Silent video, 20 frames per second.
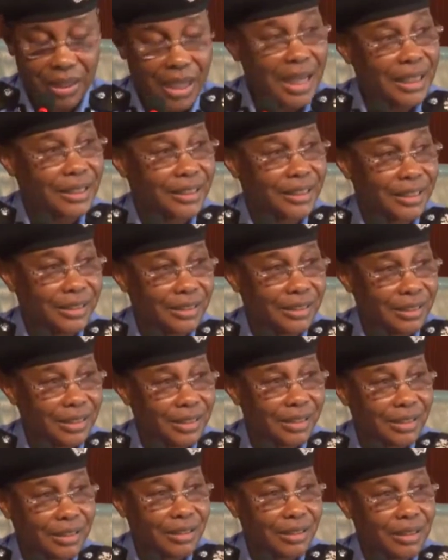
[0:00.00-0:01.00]

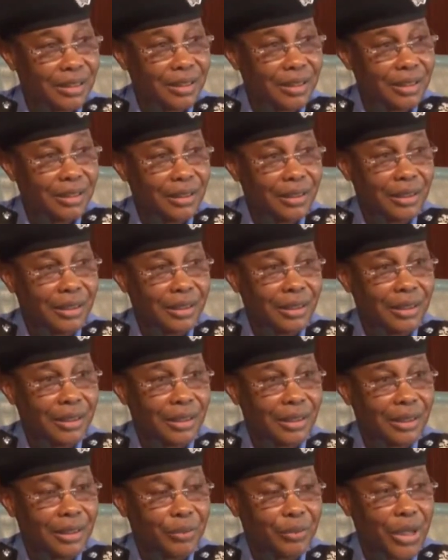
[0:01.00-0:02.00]
actions
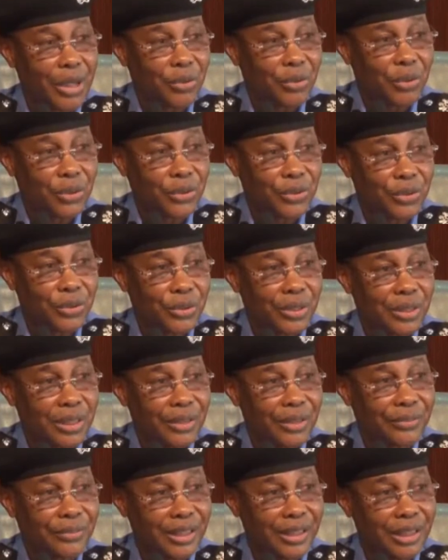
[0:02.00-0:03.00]
by
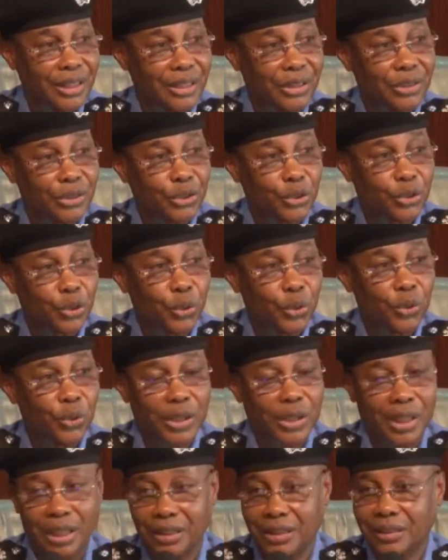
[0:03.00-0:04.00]
constituting a panel to
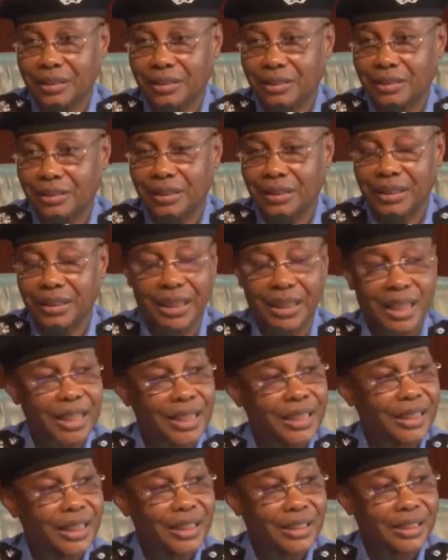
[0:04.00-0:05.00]
look at the
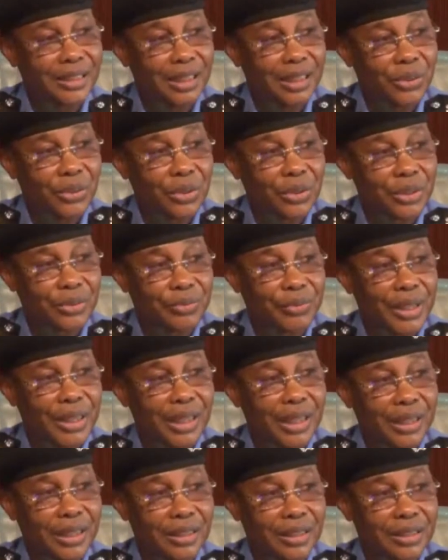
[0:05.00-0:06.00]
allegation that was made
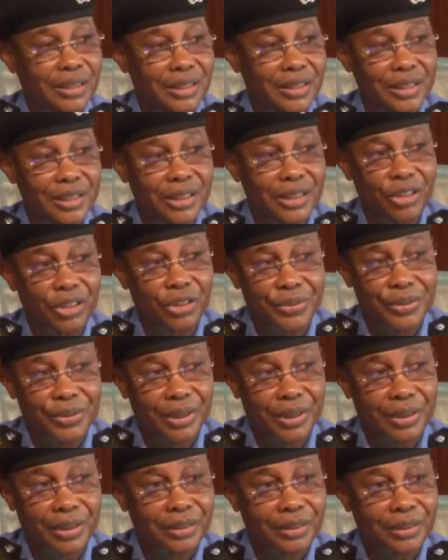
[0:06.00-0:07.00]
against the senior officer.